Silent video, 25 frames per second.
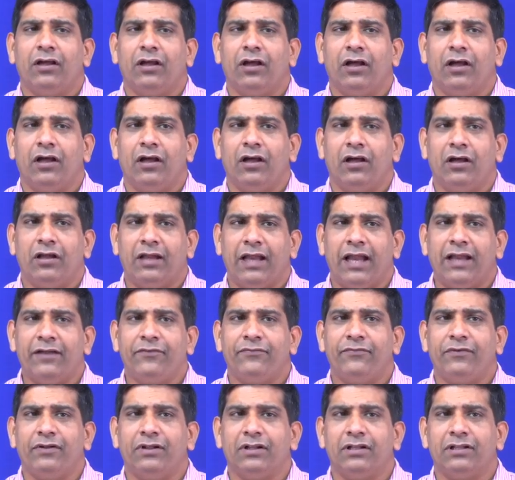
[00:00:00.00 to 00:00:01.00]

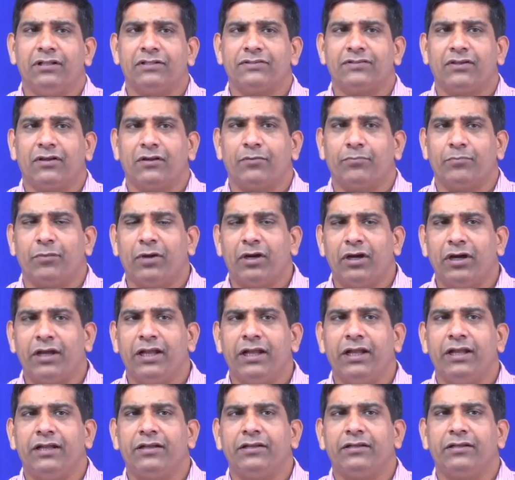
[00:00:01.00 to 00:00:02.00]
landfills or burn
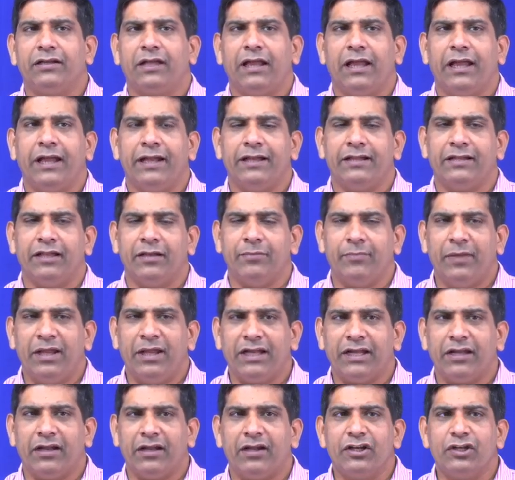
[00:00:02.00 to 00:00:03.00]
it and then
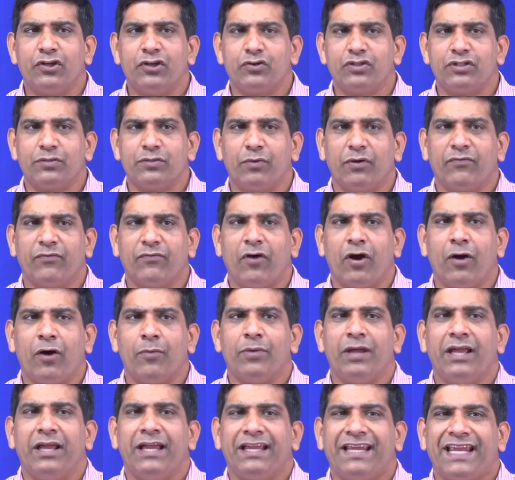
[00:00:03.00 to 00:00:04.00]
make it unusable
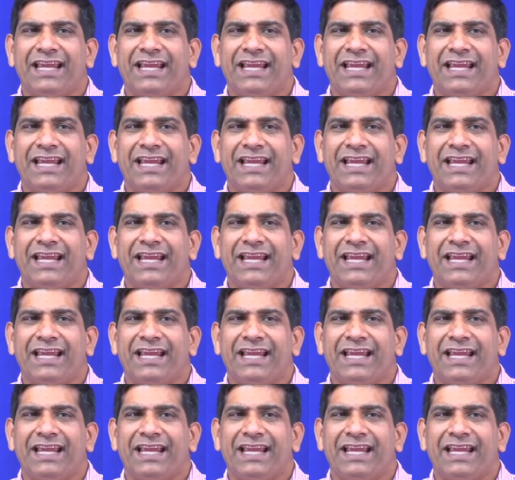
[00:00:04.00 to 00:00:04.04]
form,